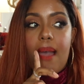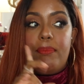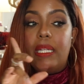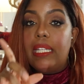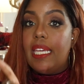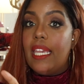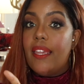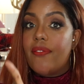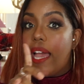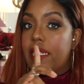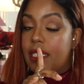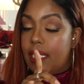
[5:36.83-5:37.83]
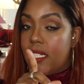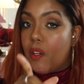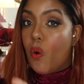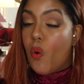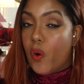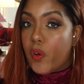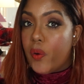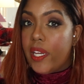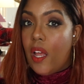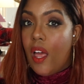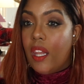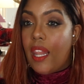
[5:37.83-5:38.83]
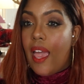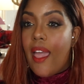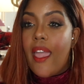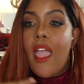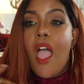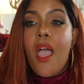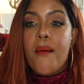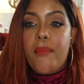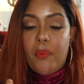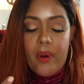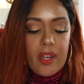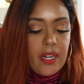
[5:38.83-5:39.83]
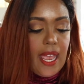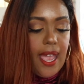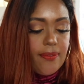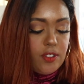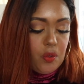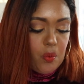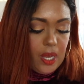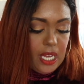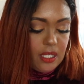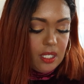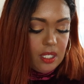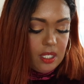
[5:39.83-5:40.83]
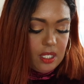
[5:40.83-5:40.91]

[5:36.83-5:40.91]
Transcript: I believe I did order it online, but we're gonna have to wait to